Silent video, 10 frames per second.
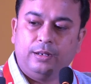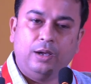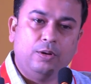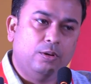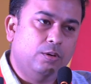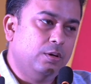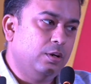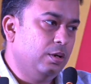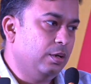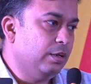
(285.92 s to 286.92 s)

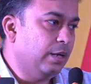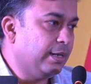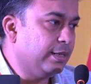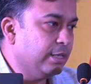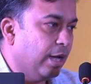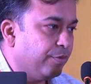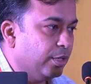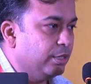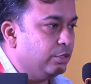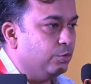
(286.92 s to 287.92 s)
Now,
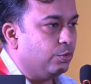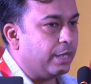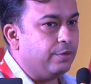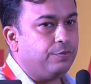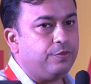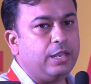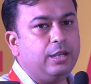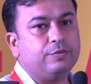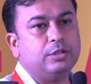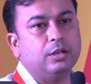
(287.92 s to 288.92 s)
after this, you can
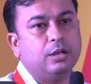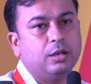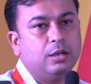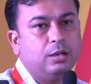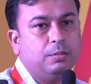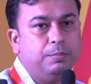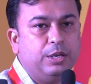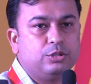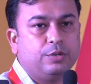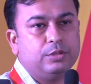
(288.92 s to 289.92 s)
feel if the
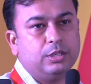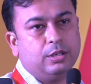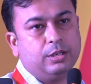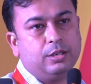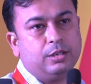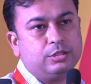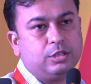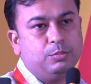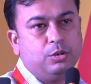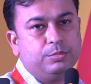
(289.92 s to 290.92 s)
base of the
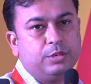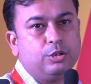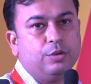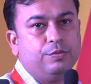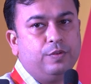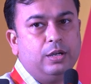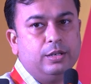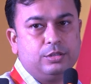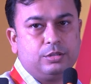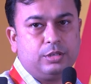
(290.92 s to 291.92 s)
acetabulum that you have filled
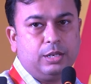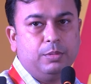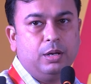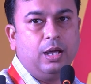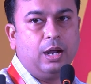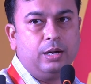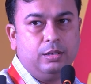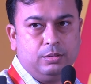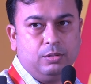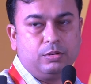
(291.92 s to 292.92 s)
is stable,
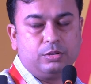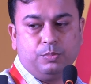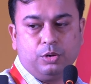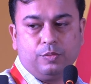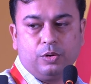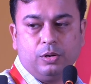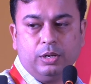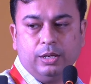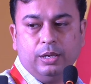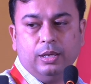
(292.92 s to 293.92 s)
hard, or supportive or
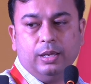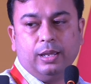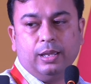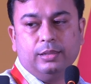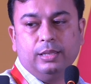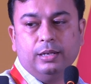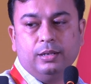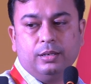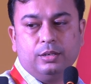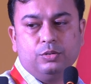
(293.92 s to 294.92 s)
not. And
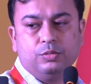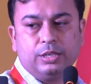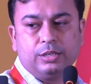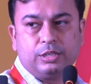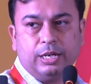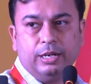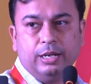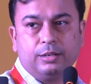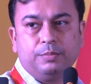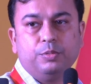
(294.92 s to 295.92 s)
then using
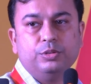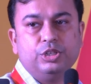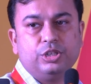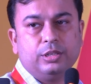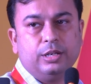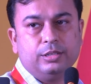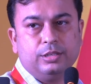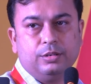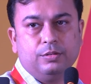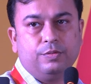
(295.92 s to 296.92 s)
standard position, that is
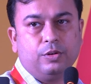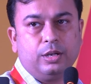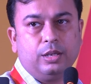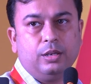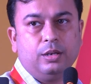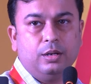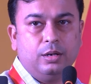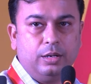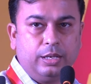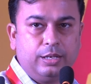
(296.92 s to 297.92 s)
in 40
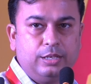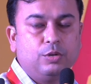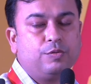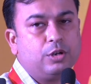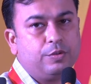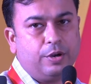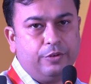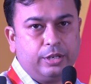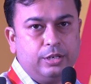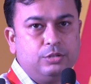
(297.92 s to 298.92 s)
degrees or 45
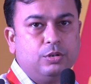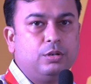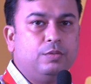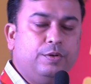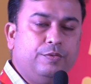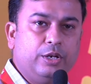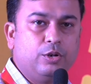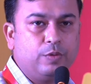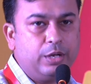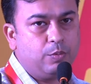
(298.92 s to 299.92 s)
degrees or 15
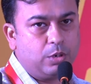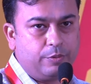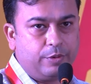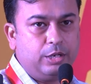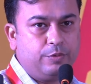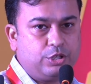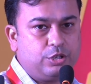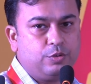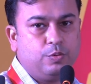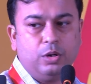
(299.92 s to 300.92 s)
or 20, whatever
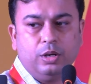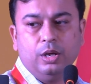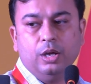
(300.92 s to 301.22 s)
intervention you want,